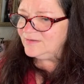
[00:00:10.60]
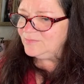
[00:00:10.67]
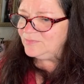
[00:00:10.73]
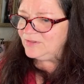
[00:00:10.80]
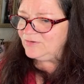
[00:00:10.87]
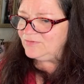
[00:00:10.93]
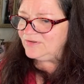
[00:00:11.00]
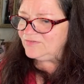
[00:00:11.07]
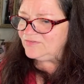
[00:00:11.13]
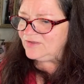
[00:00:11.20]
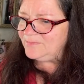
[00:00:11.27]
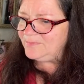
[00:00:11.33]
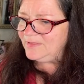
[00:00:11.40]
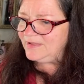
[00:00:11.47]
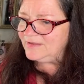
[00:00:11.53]
blowing us
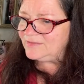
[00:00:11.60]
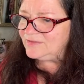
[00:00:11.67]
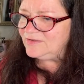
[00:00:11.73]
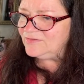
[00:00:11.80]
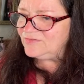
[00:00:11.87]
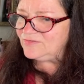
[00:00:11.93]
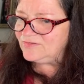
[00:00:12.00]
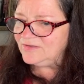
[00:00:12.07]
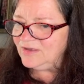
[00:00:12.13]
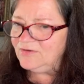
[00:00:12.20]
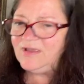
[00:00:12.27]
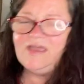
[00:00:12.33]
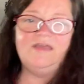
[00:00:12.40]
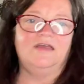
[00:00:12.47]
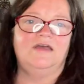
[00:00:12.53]
up like this.
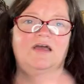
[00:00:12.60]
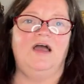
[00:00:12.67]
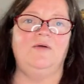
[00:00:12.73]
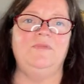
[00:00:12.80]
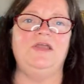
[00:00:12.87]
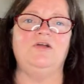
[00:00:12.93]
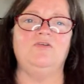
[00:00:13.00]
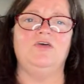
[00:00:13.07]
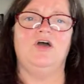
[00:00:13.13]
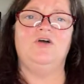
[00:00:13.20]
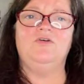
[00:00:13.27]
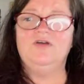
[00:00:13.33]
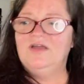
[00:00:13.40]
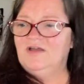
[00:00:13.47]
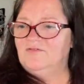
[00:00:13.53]
Okay, I'm here
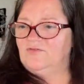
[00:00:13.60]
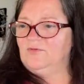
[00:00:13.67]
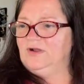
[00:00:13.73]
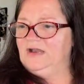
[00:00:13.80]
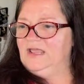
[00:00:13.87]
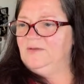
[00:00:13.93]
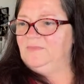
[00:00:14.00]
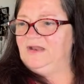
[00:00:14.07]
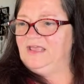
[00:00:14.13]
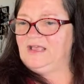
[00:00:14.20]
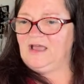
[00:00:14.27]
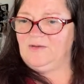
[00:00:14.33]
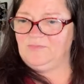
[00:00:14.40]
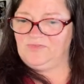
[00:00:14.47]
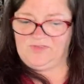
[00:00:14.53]
though for when anybody
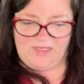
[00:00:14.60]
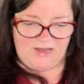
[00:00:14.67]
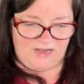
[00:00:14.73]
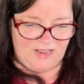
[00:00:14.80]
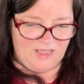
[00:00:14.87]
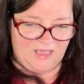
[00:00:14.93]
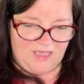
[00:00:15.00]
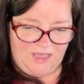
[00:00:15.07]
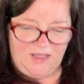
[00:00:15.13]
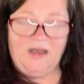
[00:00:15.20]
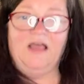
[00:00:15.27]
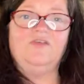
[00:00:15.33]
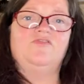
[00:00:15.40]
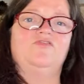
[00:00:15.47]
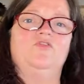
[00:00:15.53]
comes in. And
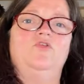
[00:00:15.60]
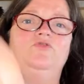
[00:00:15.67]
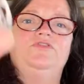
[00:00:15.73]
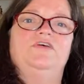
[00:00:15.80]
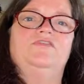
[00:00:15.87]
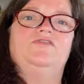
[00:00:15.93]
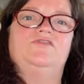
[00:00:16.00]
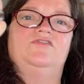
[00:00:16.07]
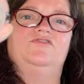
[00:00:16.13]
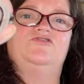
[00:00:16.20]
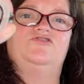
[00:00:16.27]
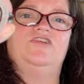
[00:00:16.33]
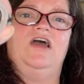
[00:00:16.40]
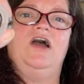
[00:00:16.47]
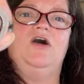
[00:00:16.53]
I sold this to
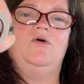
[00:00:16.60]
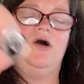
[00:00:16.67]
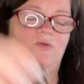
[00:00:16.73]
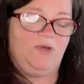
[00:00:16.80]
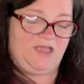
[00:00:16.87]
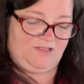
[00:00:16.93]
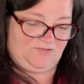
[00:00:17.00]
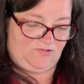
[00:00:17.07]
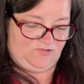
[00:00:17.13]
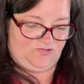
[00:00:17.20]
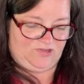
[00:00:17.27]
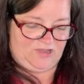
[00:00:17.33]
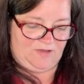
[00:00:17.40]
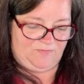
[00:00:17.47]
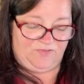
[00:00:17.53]
Shao. I'll wait till
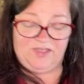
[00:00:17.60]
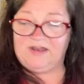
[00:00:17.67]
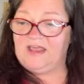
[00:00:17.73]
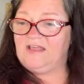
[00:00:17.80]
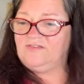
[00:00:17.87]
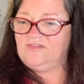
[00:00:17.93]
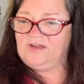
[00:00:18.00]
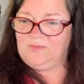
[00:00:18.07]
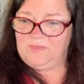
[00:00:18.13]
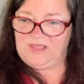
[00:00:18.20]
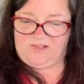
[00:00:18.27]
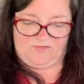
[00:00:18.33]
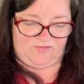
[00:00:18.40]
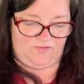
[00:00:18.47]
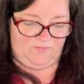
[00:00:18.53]
she comes in. That's an
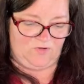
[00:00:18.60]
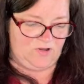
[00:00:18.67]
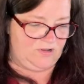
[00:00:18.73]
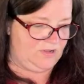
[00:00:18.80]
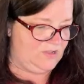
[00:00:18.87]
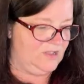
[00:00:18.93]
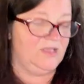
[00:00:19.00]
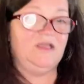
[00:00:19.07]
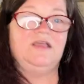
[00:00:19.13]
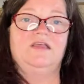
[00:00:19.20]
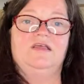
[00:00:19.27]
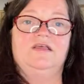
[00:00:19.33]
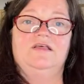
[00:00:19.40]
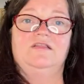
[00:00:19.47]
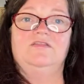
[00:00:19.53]
amazing ring.
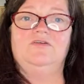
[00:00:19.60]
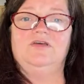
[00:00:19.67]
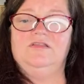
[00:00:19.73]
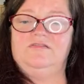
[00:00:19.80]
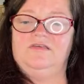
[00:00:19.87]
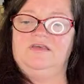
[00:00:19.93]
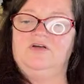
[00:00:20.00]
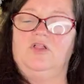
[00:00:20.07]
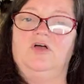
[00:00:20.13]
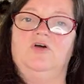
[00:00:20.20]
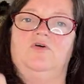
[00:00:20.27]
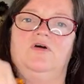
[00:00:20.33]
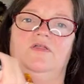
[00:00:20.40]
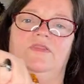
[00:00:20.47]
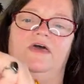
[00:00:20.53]
Look at the glow
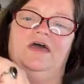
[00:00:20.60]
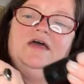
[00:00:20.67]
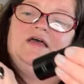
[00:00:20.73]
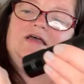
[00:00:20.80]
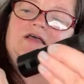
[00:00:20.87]
on that.